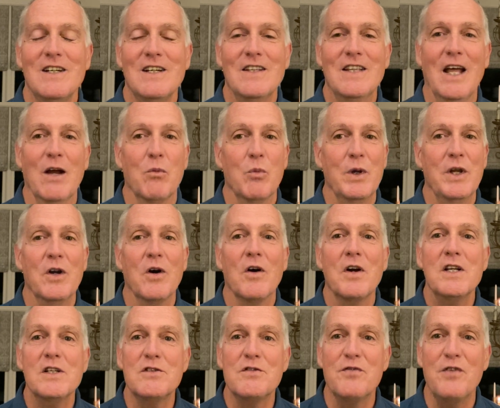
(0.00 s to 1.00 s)
that we are
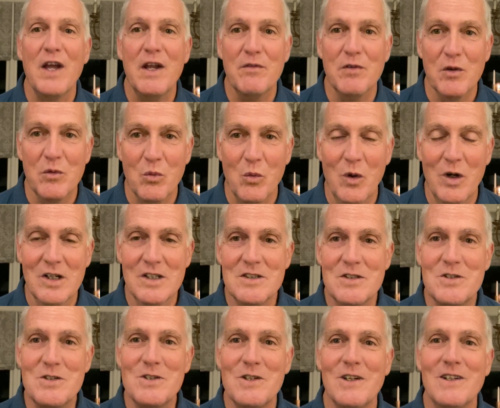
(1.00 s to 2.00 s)
his favored
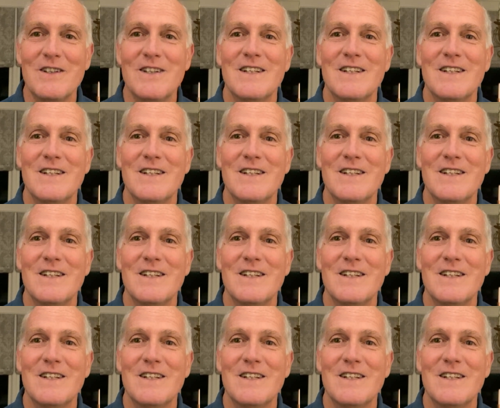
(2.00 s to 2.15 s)
ones,